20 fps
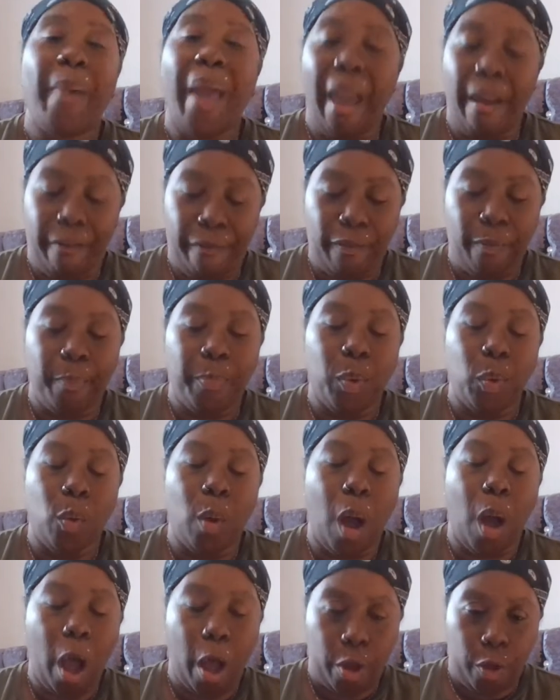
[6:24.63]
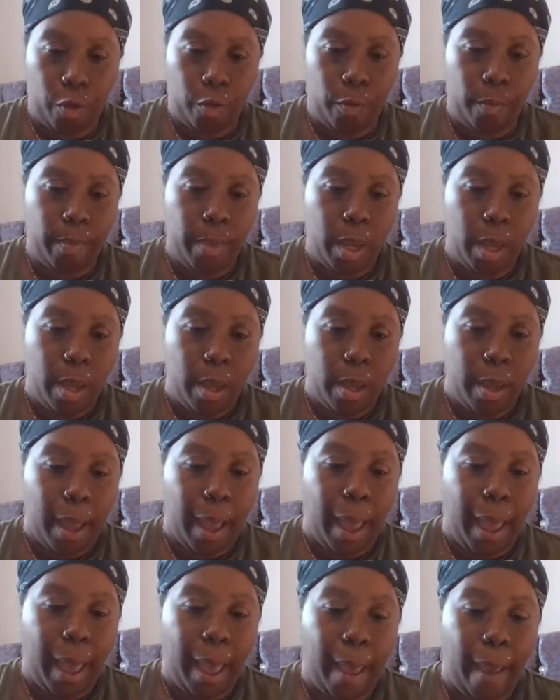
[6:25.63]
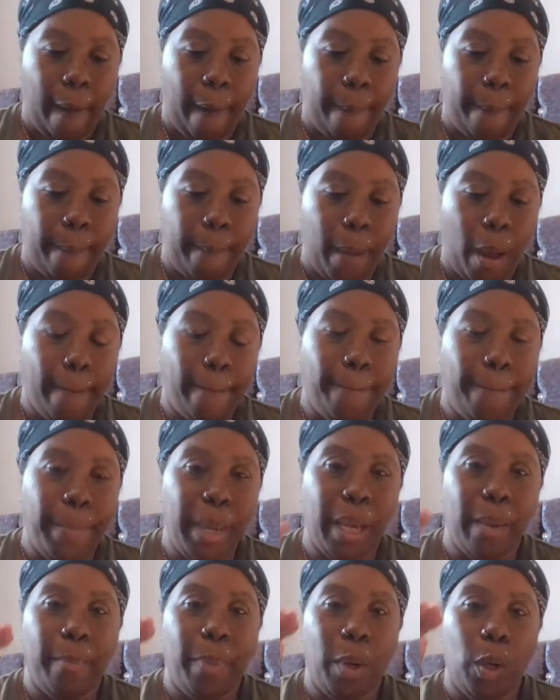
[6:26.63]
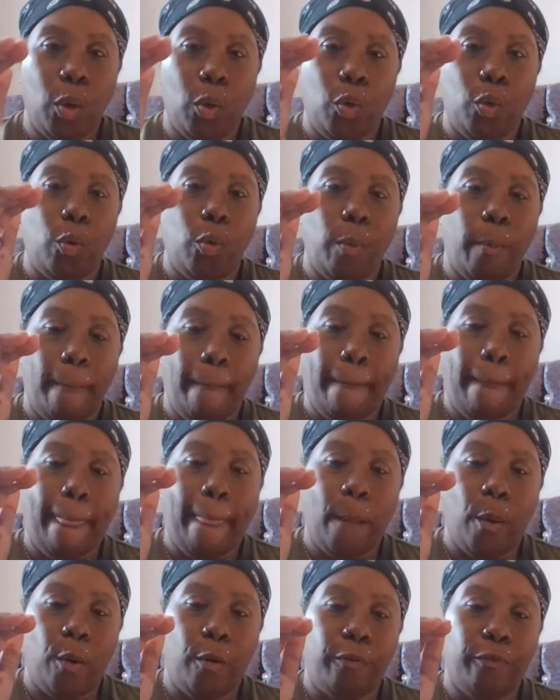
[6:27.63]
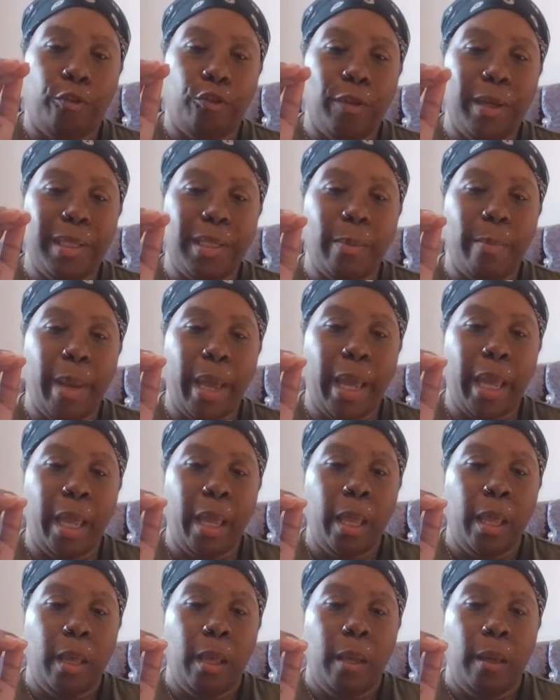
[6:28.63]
Beth brought home a big bottle of Tresemme